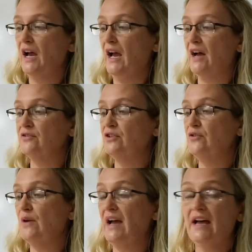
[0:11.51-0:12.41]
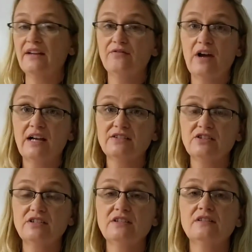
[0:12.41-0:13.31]
How do you add
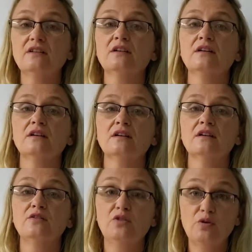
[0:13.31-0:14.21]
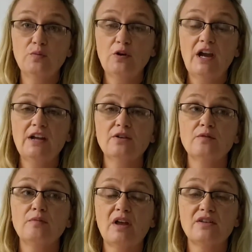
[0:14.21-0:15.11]
fractions?
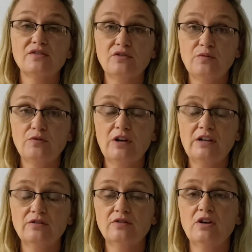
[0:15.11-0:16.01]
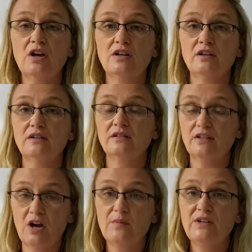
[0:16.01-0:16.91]
Numerator plus numerator,
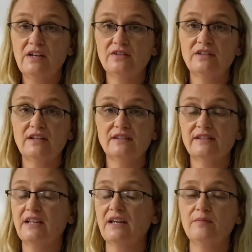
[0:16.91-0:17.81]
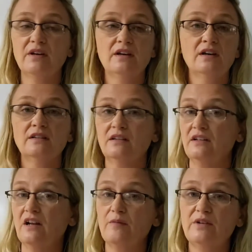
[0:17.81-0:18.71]
denominator stays the same. The
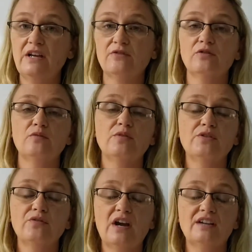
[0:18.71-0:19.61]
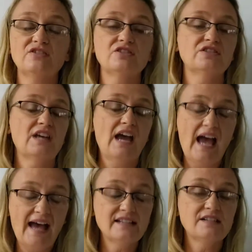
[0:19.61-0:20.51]
denominator on both fractions
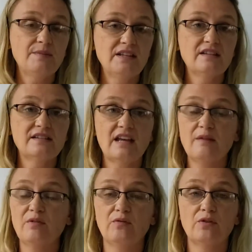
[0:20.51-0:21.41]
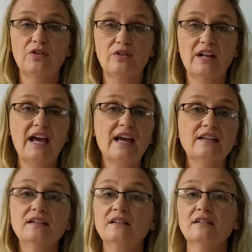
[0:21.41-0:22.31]
has to be the same before you can
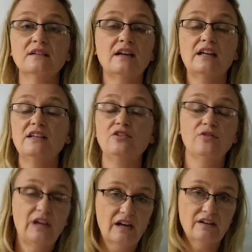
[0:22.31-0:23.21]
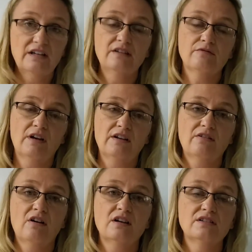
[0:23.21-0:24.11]
add, and then you carry it right
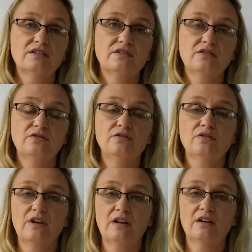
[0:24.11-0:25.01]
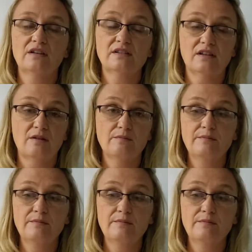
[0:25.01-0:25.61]
across to your sum.